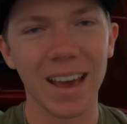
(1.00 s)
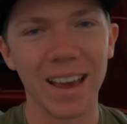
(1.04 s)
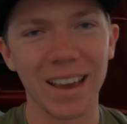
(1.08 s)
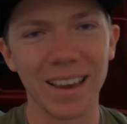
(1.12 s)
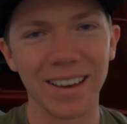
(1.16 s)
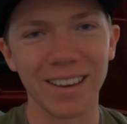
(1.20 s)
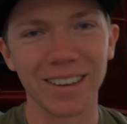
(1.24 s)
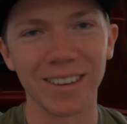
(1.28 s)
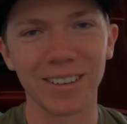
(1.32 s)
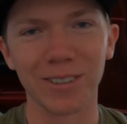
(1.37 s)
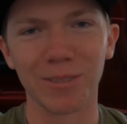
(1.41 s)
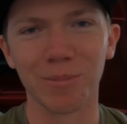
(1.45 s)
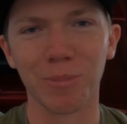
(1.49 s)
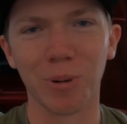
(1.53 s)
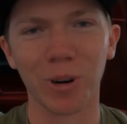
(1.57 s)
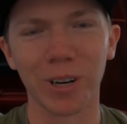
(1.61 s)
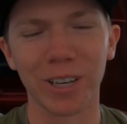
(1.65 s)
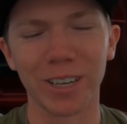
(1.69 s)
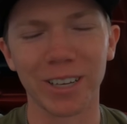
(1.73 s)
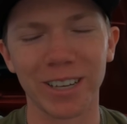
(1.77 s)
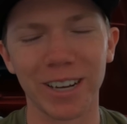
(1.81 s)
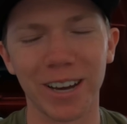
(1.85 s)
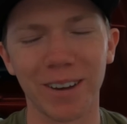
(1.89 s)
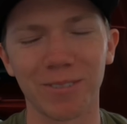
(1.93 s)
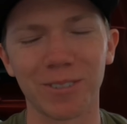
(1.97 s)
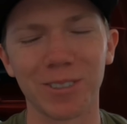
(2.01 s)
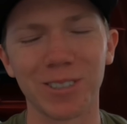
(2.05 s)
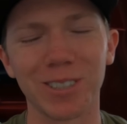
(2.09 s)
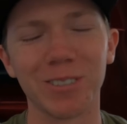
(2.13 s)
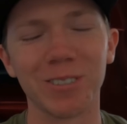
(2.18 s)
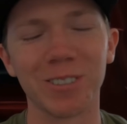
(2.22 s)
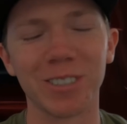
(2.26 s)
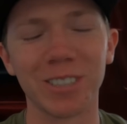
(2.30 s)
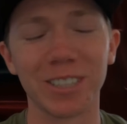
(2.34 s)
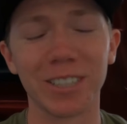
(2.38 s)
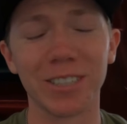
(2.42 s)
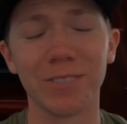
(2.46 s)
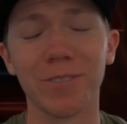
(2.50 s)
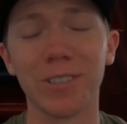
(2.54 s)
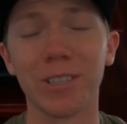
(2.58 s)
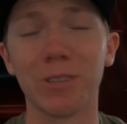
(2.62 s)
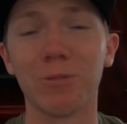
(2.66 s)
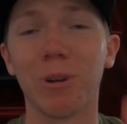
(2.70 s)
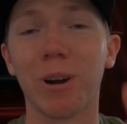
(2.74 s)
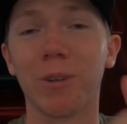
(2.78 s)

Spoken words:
Hey, good morning, good afternoon, good evening,